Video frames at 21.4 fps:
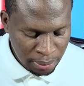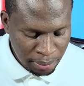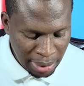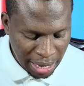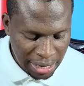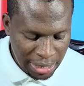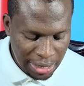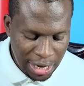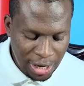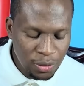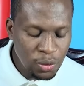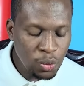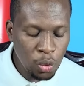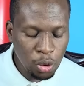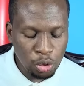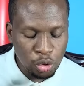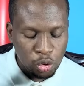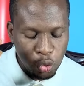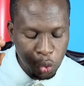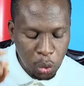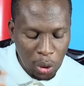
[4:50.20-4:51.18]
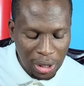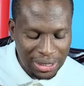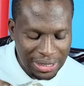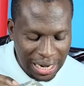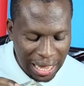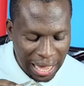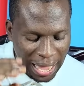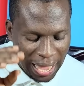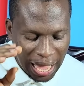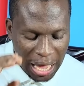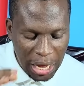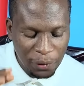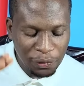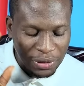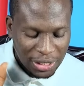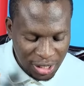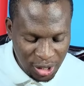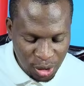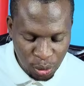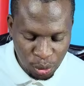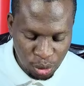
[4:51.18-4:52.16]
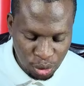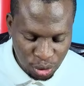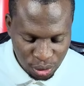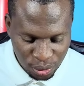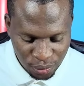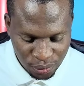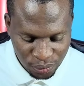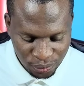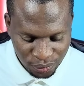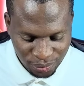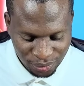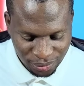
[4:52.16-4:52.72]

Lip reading: But let's go to what I have the news.